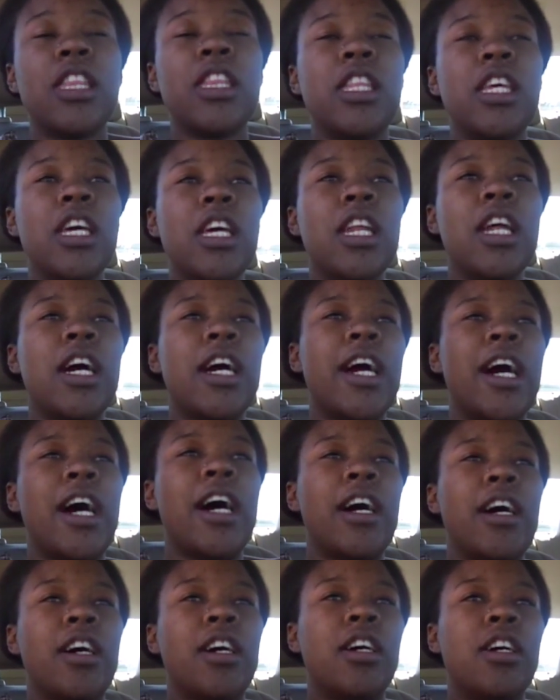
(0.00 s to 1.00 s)
Then I
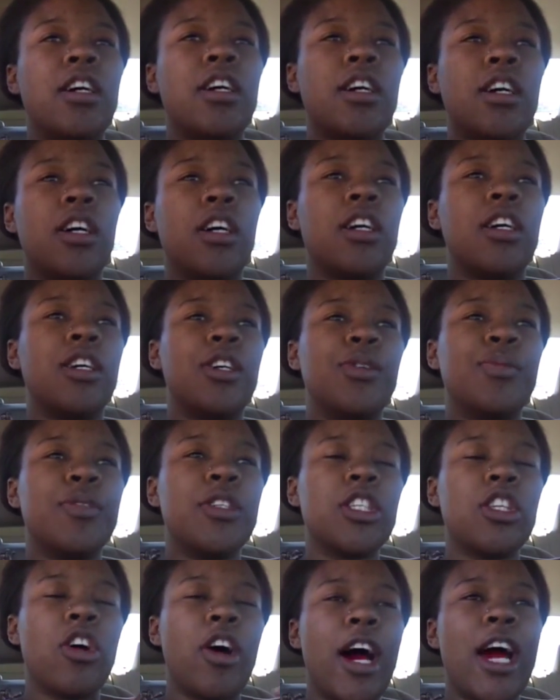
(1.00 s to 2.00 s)
got uh, um,
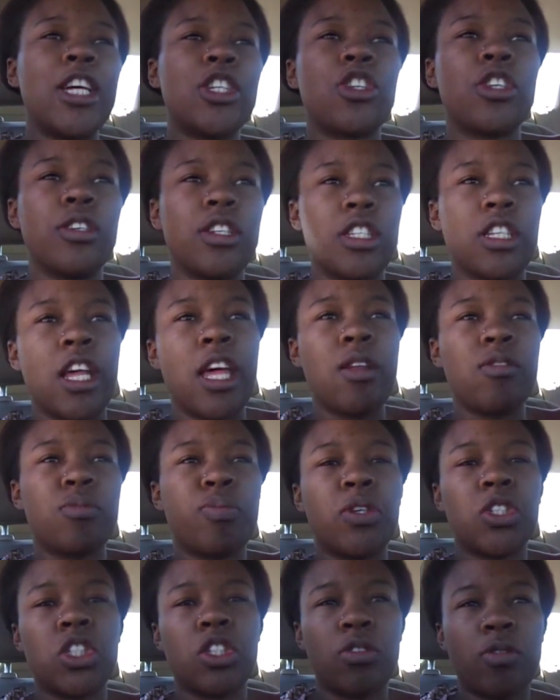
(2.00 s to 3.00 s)
this little ice cream. This lady was
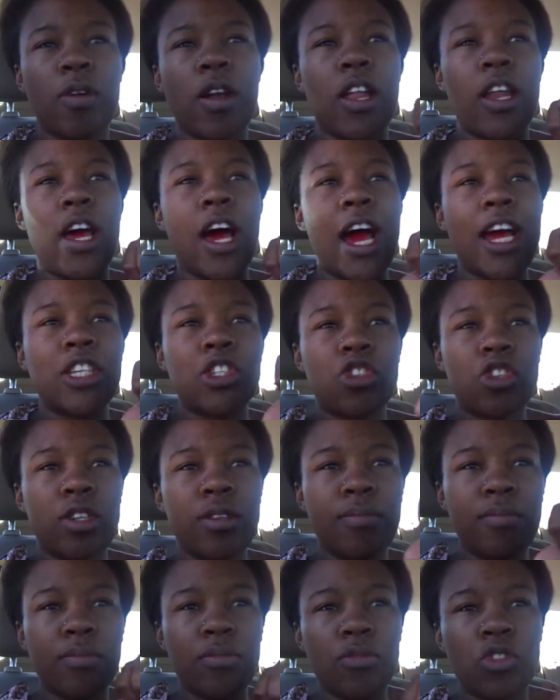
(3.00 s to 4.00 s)
pushing around an ice
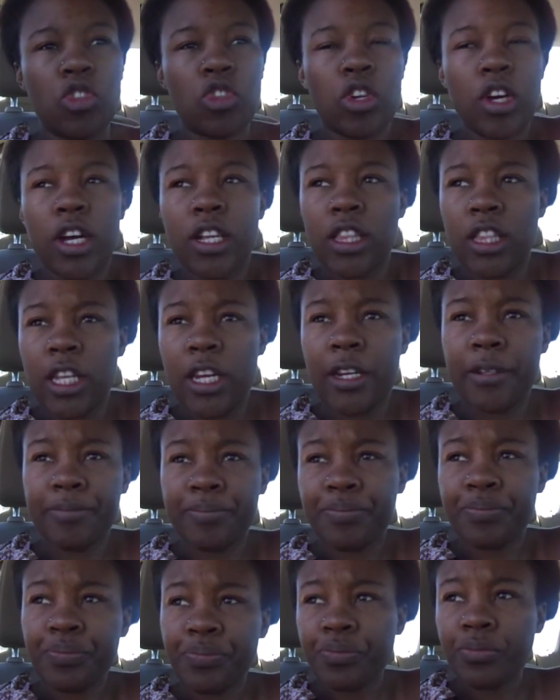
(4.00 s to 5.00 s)
cream truck thing,
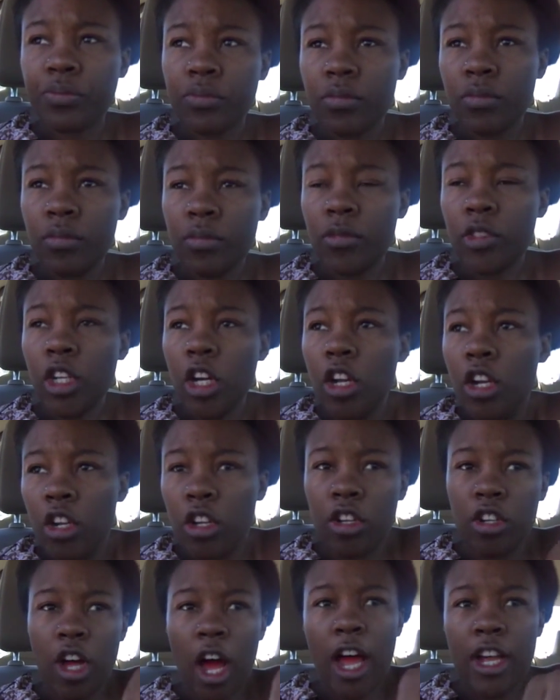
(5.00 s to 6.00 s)
a
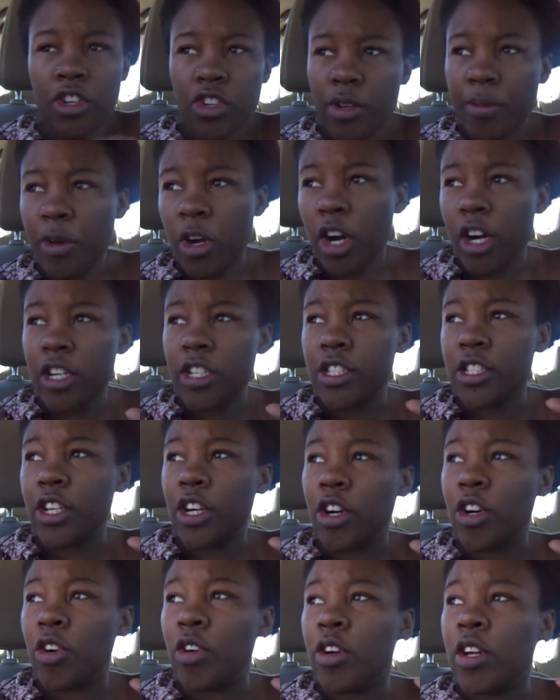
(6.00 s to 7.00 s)
little ice cream cart.
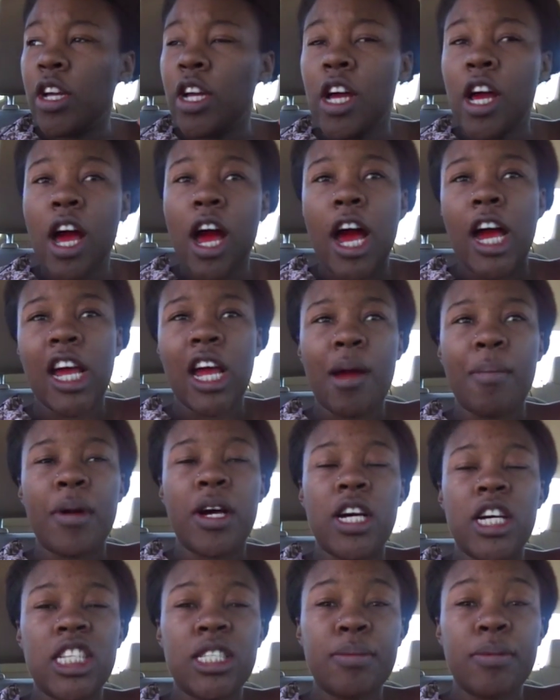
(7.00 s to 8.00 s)
So I got my
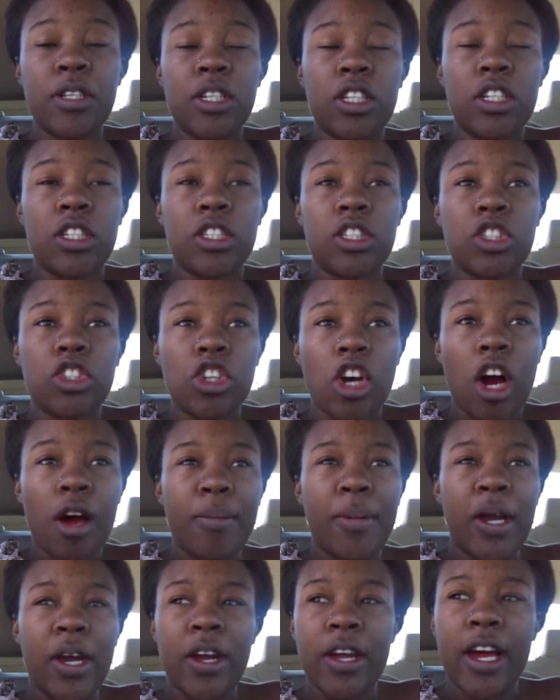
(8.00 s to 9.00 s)
husband a
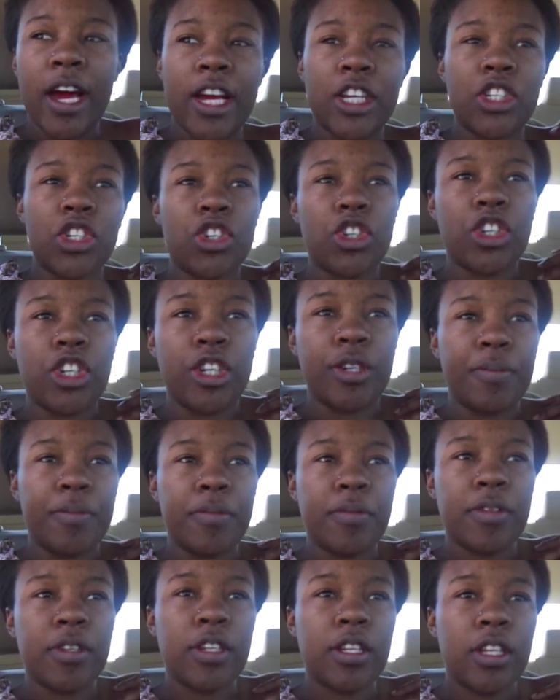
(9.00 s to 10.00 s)
strawberry ice cream,
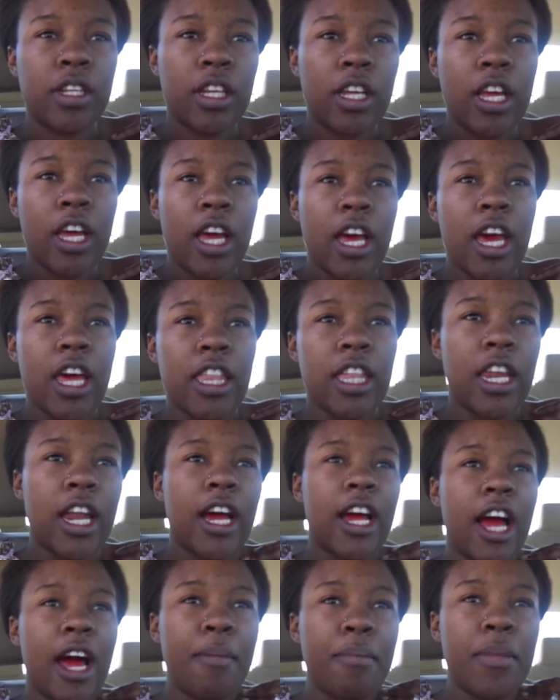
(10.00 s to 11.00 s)
and then I
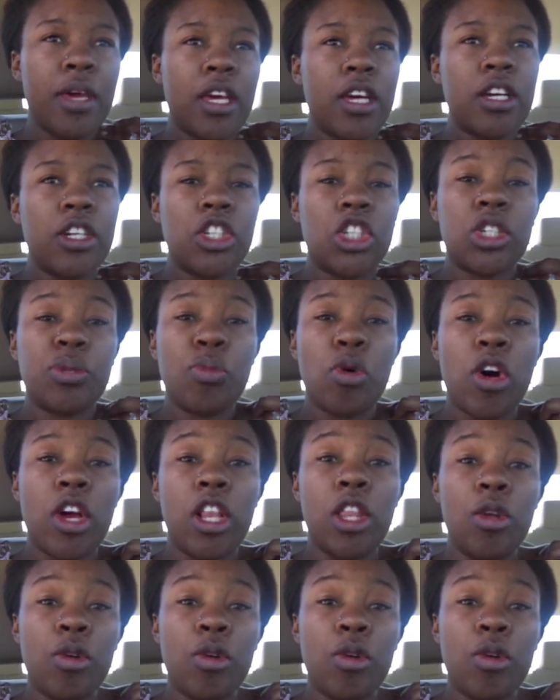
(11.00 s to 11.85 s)
got me a Chamoy